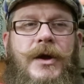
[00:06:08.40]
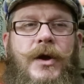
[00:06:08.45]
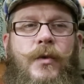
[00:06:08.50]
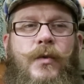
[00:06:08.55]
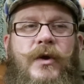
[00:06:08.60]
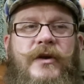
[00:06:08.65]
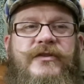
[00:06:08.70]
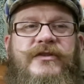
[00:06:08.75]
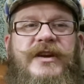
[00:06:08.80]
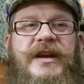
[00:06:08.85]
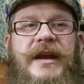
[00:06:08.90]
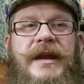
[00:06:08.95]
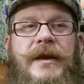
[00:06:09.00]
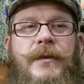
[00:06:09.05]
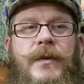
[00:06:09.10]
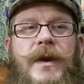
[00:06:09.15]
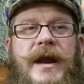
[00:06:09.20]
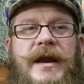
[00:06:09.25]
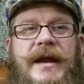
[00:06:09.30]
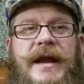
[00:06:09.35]
was
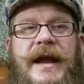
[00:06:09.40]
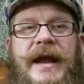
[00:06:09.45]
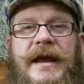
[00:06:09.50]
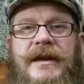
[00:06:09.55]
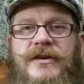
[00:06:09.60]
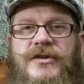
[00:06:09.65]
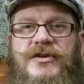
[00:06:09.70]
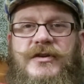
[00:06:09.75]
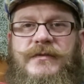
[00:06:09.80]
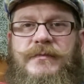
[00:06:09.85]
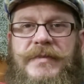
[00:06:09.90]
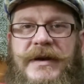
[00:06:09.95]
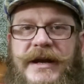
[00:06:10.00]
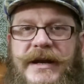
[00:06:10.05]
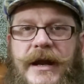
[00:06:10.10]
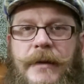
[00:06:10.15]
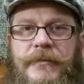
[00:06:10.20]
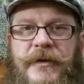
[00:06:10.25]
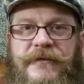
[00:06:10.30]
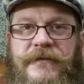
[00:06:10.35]
getting ready. I had to just pick
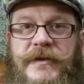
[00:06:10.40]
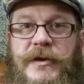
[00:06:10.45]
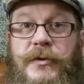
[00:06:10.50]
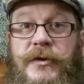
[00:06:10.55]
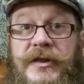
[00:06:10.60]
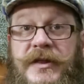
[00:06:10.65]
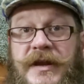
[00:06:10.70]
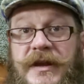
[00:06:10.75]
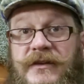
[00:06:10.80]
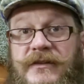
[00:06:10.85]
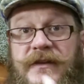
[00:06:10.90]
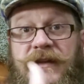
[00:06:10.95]
up a few things,